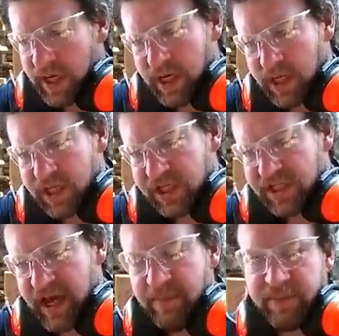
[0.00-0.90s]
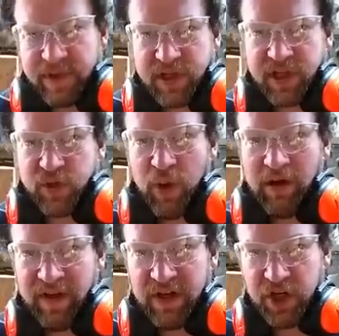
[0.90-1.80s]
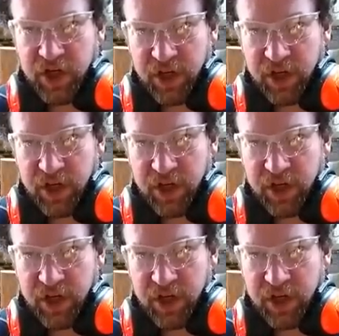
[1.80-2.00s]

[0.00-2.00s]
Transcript: another step to the 12-inch.